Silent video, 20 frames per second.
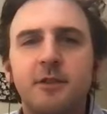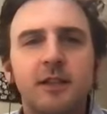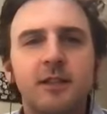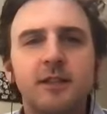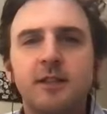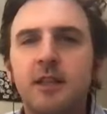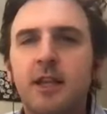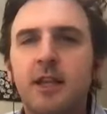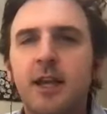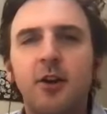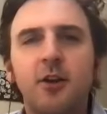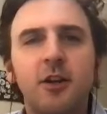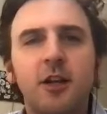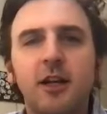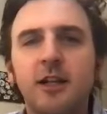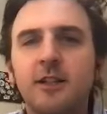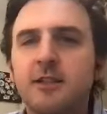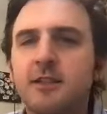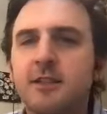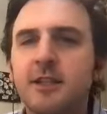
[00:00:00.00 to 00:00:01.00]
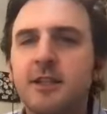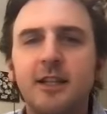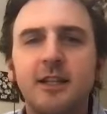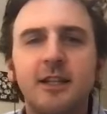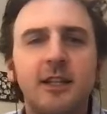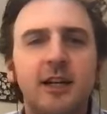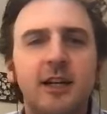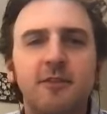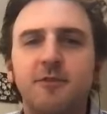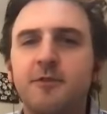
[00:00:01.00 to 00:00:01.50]
That's haircuts not
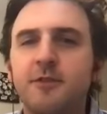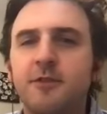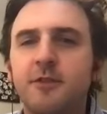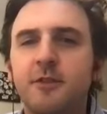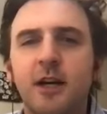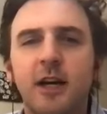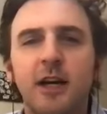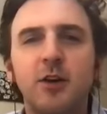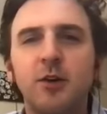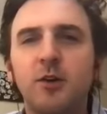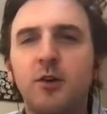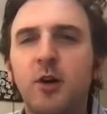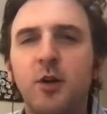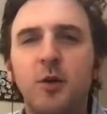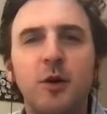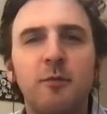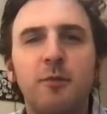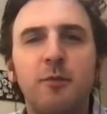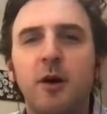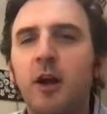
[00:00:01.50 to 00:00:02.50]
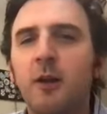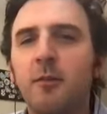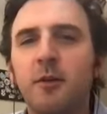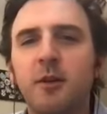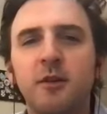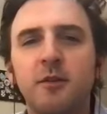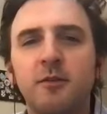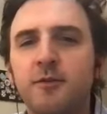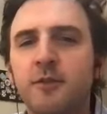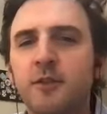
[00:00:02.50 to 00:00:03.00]
enough. I don't go to a
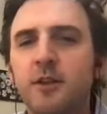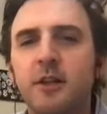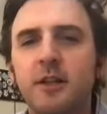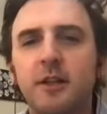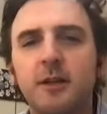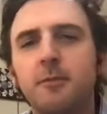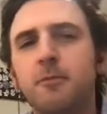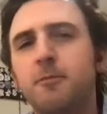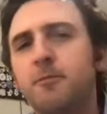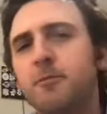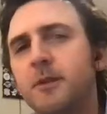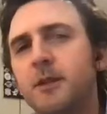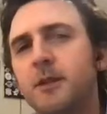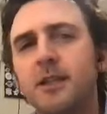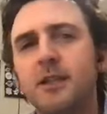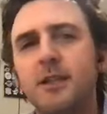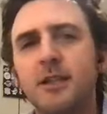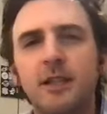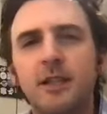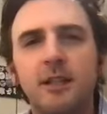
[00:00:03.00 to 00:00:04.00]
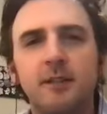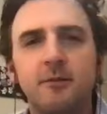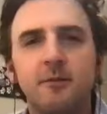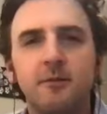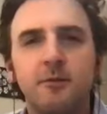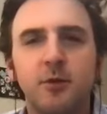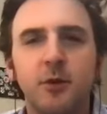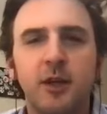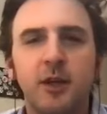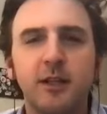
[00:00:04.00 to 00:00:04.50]
barber for a
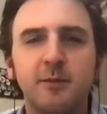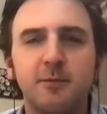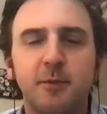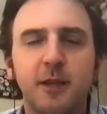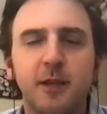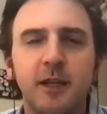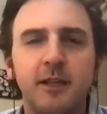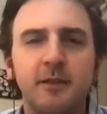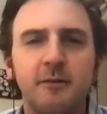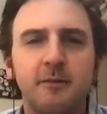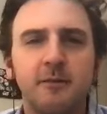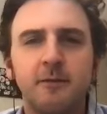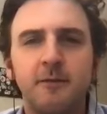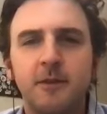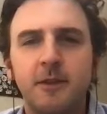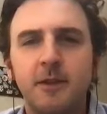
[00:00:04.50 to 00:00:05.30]
kidney transplant.